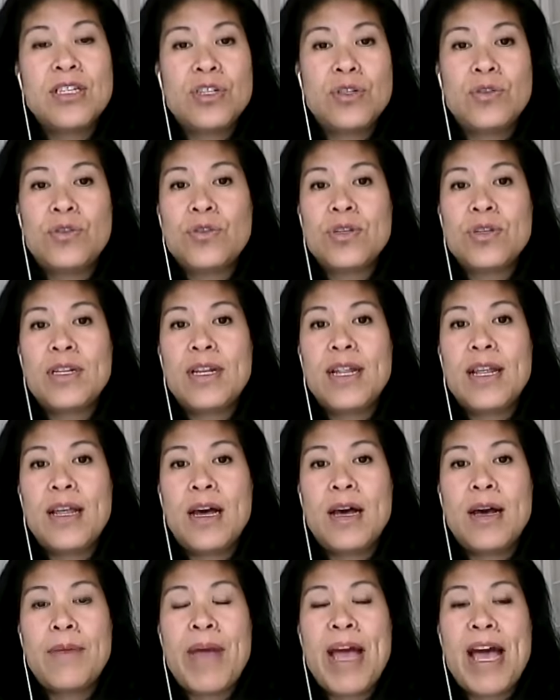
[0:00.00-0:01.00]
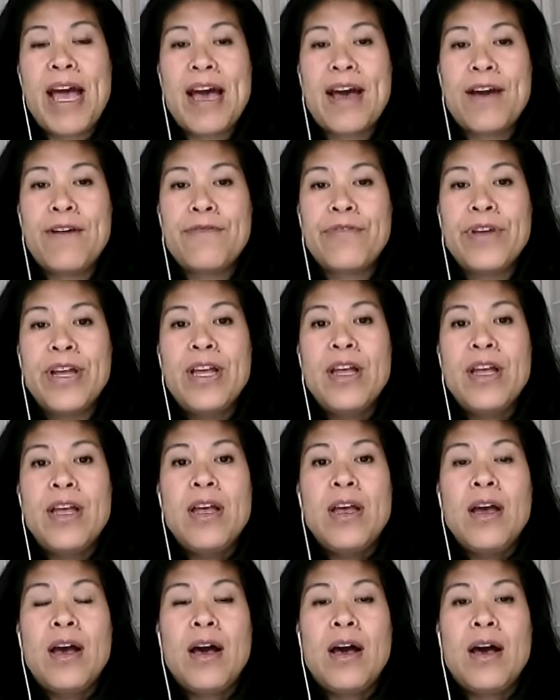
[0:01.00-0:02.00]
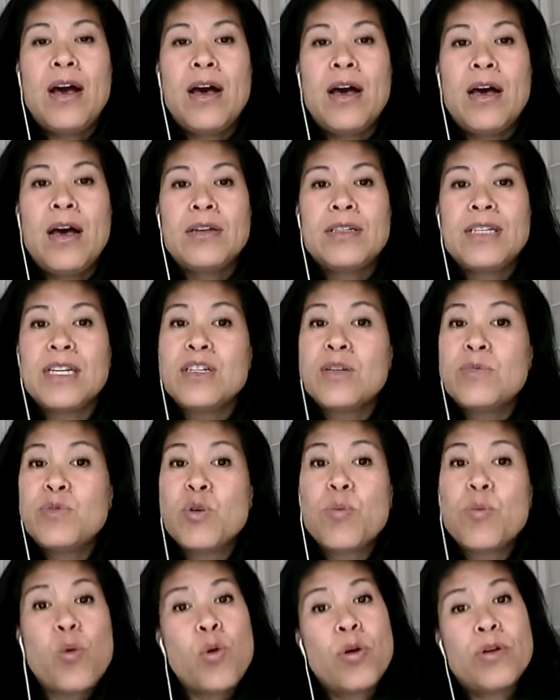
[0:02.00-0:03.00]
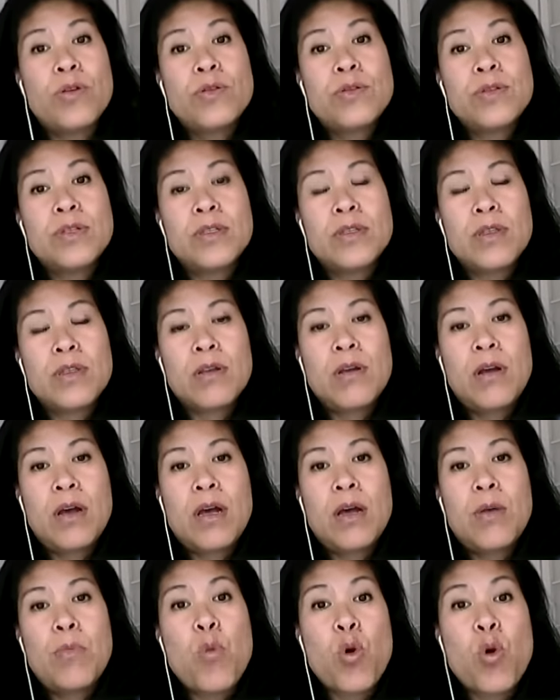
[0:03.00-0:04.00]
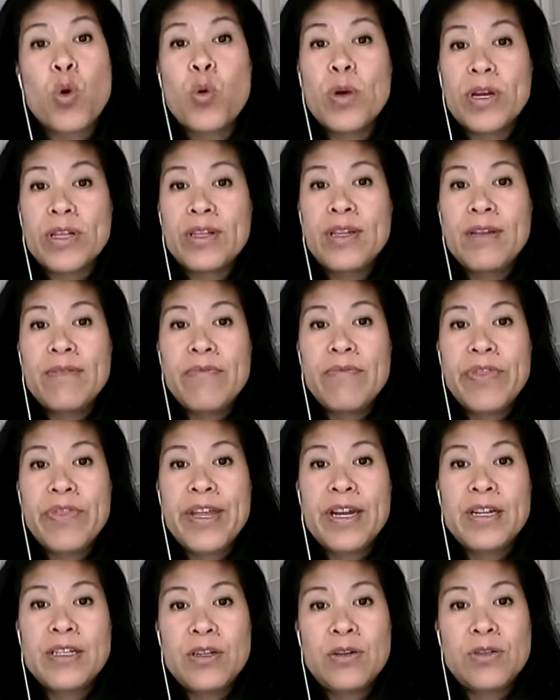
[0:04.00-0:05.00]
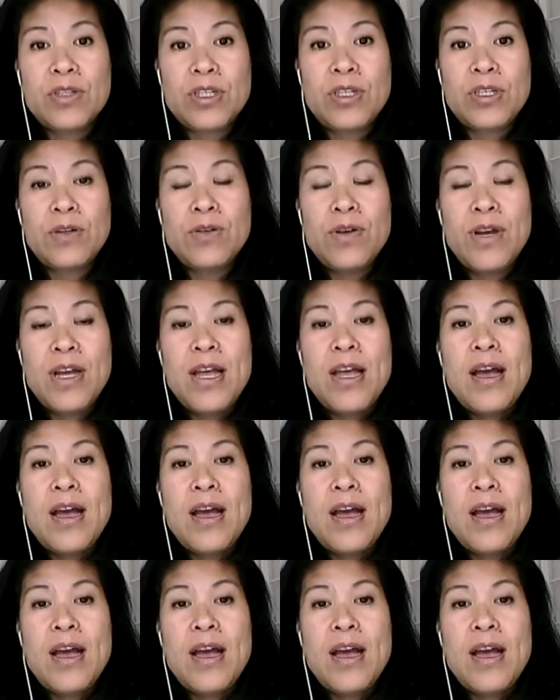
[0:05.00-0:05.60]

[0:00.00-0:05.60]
Children tend to absorb oils more quickly than adults do.